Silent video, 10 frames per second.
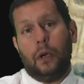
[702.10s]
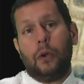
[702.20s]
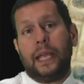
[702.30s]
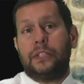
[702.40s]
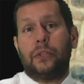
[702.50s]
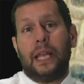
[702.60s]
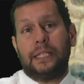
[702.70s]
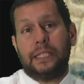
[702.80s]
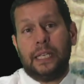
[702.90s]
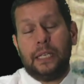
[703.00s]
Okay, so
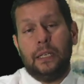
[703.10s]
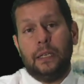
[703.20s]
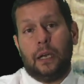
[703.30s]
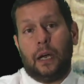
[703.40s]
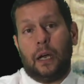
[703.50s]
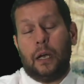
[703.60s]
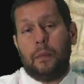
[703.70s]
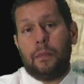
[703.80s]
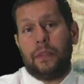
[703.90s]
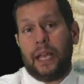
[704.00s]
that's it.
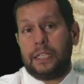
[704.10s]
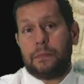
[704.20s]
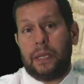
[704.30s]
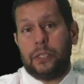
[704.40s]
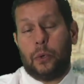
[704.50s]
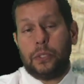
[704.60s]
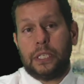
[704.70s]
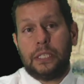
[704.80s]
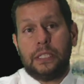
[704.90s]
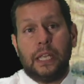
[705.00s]
That's
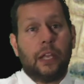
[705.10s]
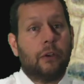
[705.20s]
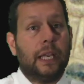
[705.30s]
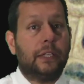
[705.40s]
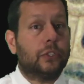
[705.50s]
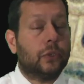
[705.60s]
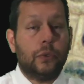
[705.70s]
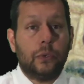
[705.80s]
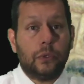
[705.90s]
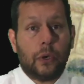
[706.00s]
mitosis. It creates 2
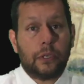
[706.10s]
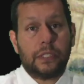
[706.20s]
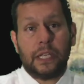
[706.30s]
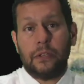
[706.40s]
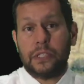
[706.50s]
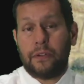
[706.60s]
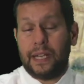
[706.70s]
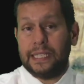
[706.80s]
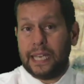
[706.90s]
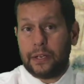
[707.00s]
new daughter cells. They're
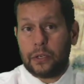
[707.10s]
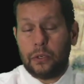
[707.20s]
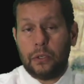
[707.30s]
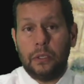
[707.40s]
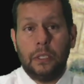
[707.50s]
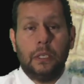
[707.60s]
identical.